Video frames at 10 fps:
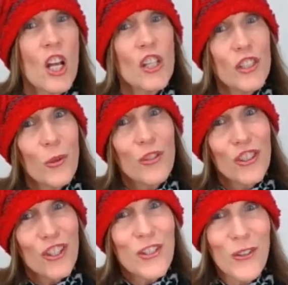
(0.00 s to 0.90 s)
So
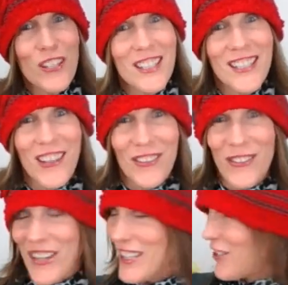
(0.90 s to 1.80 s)
ginger is another
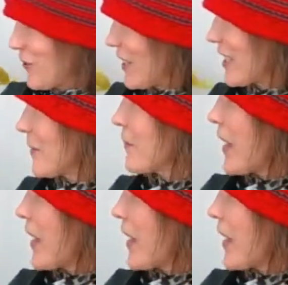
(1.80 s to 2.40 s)
great choice.